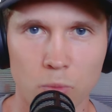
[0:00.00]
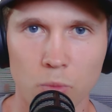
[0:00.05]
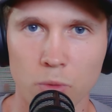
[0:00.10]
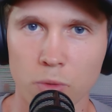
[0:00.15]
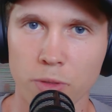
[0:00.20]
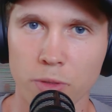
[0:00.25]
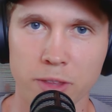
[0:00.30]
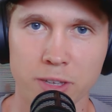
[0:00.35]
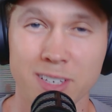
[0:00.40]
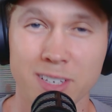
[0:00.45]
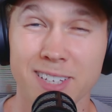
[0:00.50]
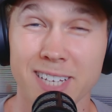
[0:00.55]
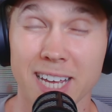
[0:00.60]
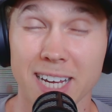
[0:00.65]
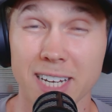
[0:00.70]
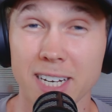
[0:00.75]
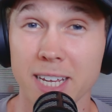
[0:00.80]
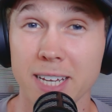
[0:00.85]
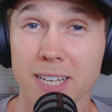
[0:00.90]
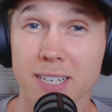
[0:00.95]
this
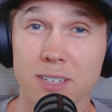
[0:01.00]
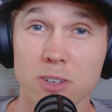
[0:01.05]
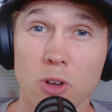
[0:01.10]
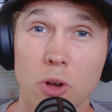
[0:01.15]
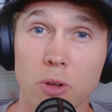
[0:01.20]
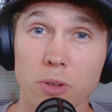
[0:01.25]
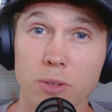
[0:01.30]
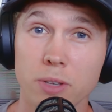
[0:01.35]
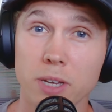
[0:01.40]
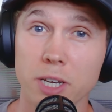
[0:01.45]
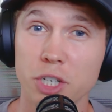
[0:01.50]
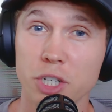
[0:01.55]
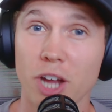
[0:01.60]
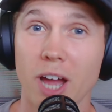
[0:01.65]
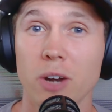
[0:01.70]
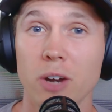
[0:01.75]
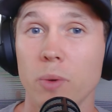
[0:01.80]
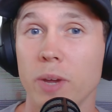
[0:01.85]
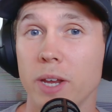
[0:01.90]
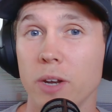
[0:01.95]
technique is called
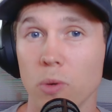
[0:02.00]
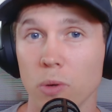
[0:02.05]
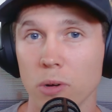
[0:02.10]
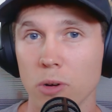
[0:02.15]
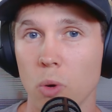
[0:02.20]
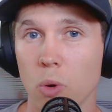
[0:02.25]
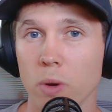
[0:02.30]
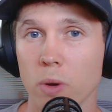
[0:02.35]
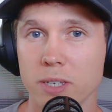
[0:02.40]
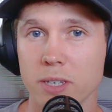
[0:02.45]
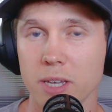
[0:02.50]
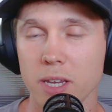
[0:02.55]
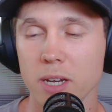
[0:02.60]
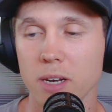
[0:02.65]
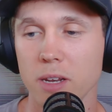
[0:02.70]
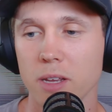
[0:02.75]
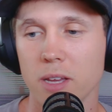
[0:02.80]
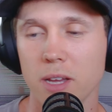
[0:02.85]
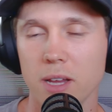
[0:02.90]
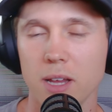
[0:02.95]
shadowing or
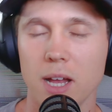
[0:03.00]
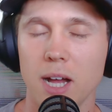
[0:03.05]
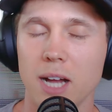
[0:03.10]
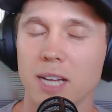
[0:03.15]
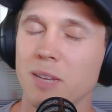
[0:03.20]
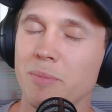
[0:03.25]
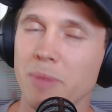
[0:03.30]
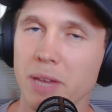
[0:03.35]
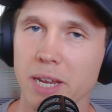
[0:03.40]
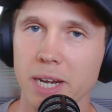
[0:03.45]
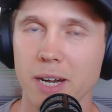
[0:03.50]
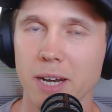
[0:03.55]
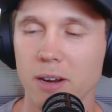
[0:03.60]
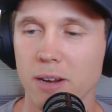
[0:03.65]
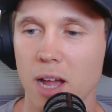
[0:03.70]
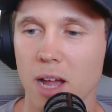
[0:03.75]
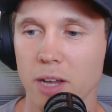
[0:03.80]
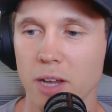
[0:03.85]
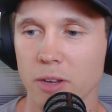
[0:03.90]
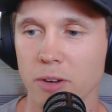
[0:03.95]
chorusing, depending on
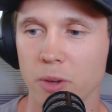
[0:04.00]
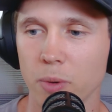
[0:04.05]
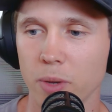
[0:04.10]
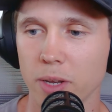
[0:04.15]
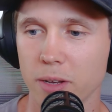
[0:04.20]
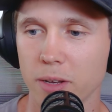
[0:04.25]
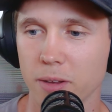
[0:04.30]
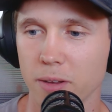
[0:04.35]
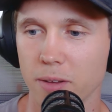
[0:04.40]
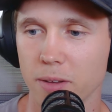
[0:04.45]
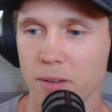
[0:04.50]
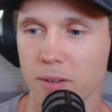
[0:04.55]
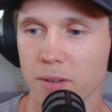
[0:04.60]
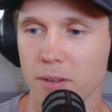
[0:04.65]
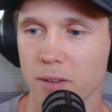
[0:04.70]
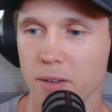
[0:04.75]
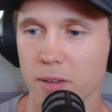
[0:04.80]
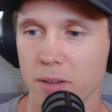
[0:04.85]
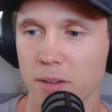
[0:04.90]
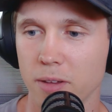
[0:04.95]
how you do it.
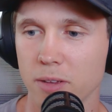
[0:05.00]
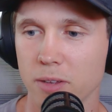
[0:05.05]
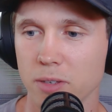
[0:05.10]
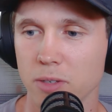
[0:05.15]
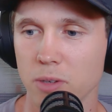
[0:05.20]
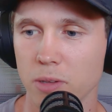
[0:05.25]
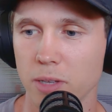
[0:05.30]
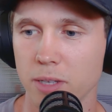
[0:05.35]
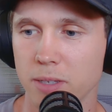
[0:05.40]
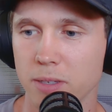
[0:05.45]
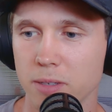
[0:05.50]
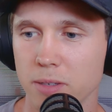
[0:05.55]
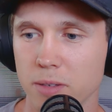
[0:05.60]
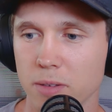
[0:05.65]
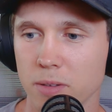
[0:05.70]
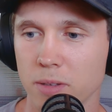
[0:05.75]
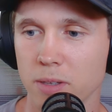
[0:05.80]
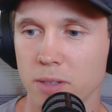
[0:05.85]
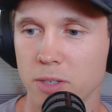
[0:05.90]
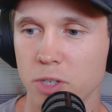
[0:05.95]
So let's
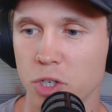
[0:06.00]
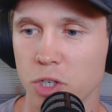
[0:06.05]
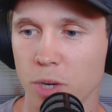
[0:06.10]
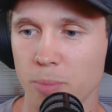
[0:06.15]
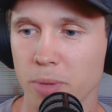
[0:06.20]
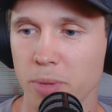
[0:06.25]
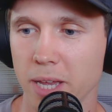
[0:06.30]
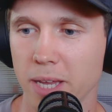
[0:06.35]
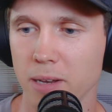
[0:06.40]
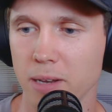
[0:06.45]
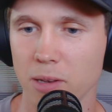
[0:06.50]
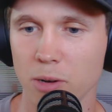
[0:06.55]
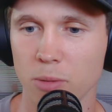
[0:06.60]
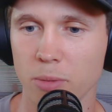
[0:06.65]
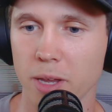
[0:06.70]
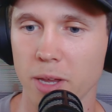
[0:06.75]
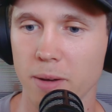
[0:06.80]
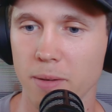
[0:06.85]
jump ahead a little bit.